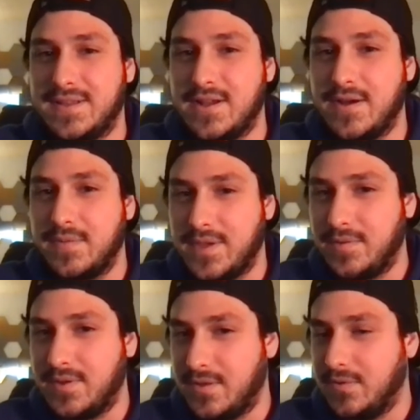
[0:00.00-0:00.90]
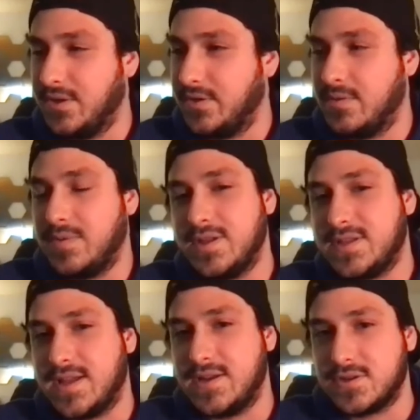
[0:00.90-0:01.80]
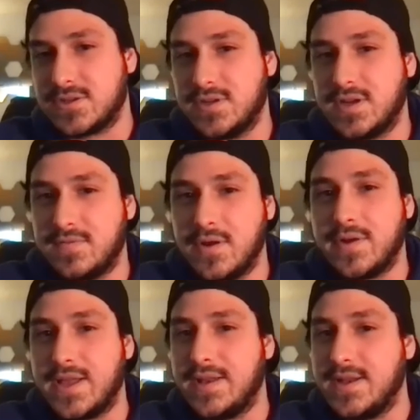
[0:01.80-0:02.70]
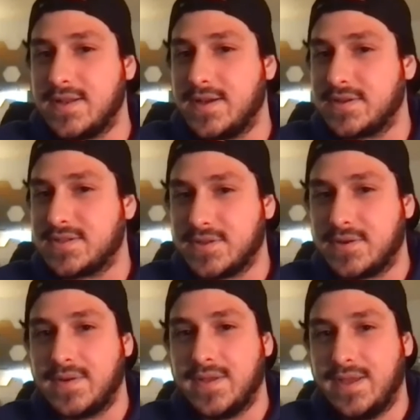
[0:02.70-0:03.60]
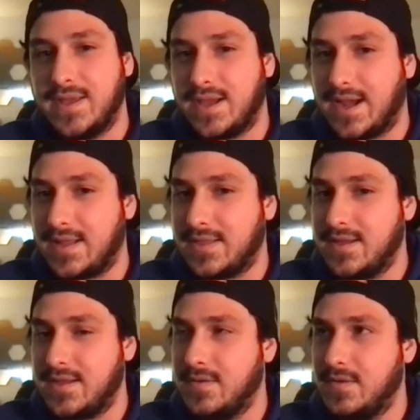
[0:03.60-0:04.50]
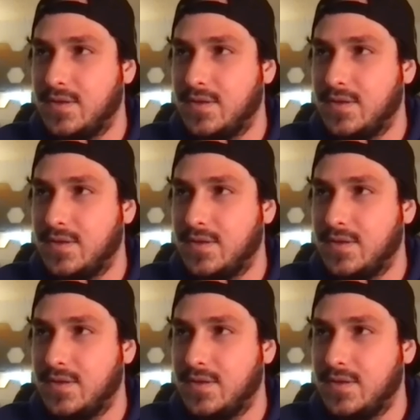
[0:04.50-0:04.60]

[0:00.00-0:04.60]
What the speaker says: It would literally be a 10-year streak of no one getting a dunk. So I think you